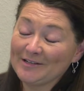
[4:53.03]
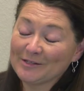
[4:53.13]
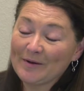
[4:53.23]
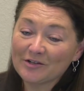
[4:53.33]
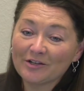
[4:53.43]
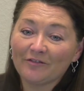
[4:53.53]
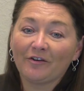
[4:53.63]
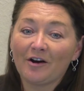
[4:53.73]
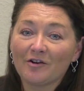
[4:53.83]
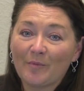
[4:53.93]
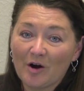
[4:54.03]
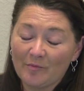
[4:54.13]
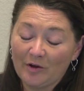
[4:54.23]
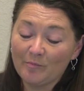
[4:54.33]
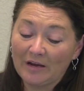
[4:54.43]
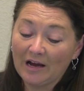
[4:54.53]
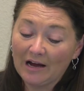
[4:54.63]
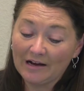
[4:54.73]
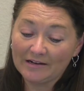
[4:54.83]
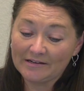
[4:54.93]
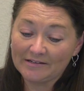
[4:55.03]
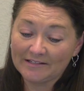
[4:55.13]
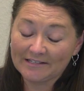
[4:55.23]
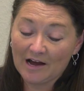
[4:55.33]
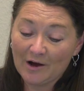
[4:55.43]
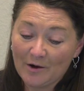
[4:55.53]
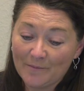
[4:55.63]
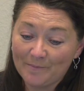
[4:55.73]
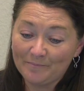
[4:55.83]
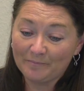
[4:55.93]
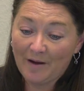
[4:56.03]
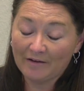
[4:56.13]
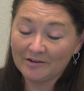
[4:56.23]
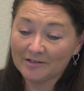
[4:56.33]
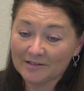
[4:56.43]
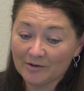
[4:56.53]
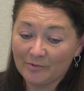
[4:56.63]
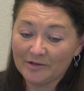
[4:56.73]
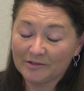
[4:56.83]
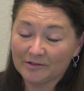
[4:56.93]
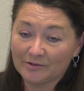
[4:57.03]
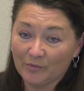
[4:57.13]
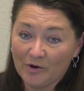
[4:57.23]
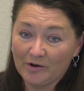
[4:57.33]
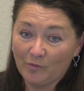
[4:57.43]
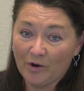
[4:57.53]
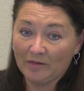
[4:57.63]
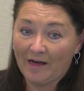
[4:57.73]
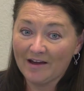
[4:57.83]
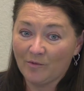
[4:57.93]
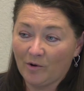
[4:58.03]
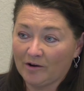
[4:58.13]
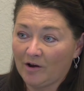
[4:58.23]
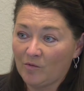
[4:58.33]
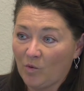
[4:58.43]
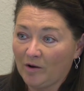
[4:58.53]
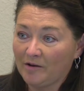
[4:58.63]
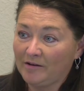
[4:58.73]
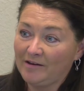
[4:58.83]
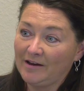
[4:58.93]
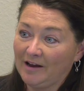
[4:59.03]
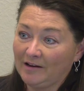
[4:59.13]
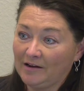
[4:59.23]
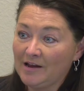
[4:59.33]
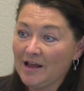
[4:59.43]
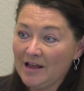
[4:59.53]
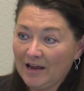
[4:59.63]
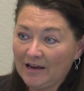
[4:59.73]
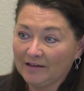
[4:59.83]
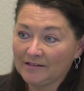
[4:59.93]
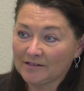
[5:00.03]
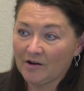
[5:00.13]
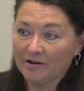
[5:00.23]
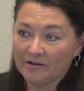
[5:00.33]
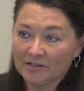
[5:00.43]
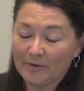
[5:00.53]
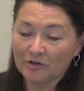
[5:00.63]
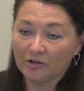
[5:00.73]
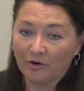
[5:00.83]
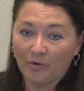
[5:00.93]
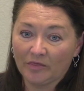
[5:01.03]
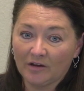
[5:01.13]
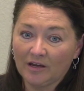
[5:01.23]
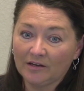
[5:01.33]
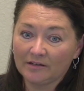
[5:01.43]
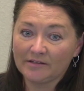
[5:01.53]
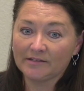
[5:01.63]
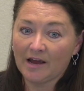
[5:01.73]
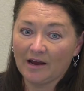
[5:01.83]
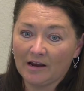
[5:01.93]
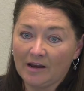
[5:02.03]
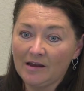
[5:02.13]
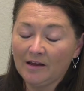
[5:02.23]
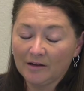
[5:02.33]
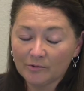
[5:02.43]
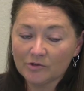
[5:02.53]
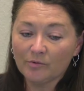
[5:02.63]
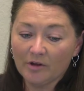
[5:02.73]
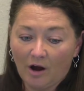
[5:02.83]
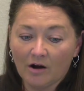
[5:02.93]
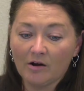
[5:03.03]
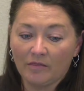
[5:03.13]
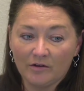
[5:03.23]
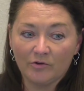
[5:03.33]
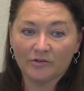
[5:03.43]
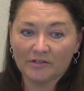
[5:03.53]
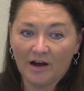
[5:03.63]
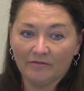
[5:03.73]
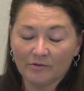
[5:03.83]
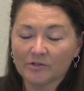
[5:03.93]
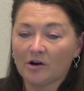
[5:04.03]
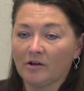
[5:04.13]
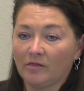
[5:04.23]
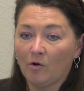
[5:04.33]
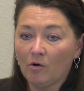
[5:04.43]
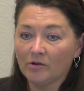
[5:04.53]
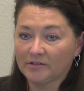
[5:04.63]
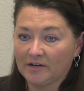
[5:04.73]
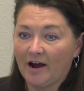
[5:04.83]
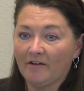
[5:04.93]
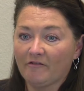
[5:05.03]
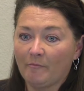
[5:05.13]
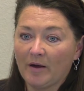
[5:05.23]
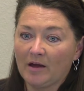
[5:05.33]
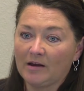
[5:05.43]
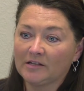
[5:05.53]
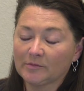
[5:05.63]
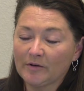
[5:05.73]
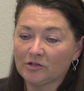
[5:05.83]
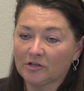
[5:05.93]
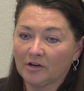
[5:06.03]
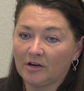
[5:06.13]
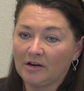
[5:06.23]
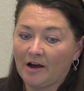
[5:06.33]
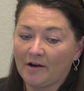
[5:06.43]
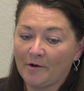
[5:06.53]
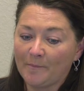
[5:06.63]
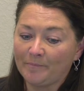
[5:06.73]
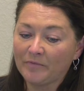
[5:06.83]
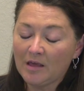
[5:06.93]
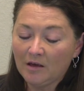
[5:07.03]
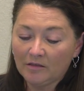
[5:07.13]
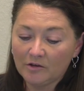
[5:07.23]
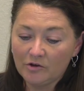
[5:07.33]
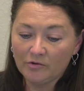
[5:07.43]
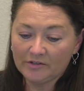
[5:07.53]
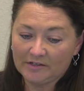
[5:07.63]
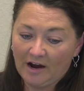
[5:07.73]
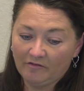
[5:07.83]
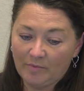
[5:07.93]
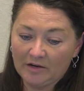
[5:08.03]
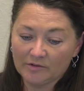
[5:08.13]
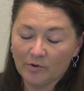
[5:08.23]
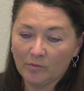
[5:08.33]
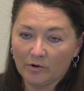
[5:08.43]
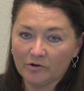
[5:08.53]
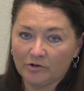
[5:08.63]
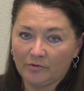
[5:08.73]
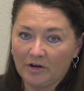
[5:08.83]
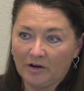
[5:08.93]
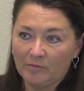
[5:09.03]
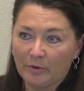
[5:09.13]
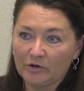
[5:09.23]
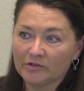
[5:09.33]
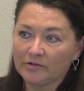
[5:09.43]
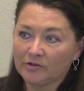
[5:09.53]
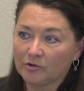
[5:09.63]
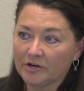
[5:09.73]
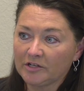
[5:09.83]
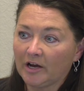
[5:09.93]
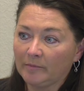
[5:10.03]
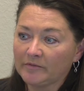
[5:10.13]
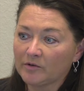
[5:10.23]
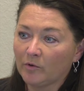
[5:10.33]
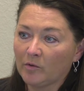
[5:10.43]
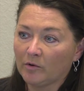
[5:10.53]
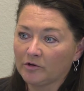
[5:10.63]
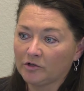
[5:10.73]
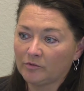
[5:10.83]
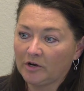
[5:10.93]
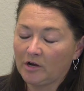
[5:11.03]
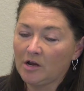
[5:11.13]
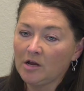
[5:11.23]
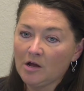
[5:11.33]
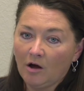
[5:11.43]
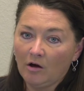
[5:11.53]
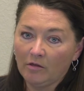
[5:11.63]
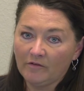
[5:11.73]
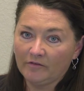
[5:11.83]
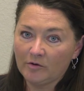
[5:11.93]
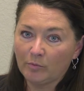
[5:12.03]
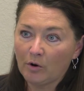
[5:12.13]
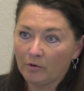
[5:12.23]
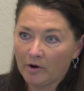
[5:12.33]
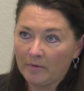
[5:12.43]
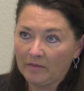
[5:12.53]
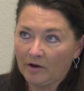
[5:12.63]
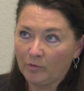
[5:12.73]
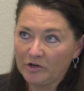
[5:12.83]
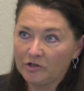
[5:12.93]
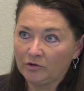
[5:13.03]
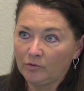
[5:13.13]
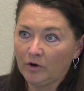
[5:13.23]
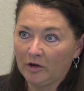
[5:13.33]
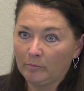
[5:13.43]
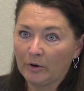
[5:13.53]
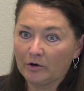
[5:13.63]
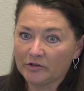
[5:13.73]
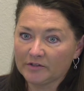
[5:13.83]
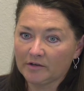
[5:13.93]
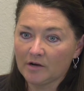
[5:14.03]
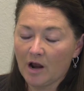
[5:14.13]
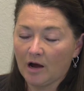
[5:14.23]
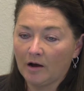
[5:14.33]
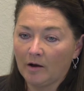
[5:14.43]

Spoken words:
especially for our department, because obviously we like one-on-one and hands-on, especially with the kids, and it was really hard on the youth staff. It was hard whole staff, but especially the youth staff, because we weren't doing in-person story times and we weren't doing all the fun programming that we do in person.